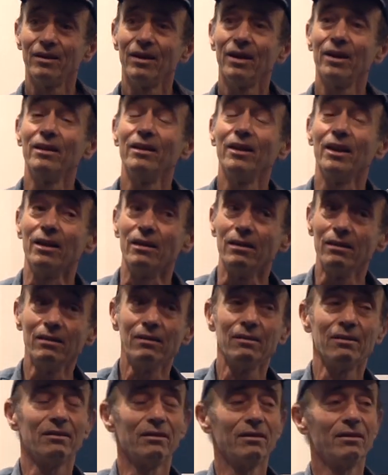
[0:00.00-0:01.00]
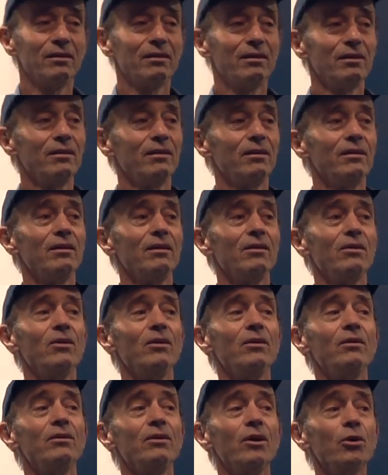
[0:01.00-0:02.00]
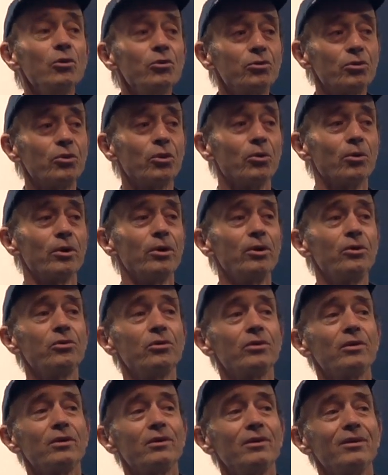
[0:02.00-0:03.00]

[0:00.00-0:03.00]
And then those stories,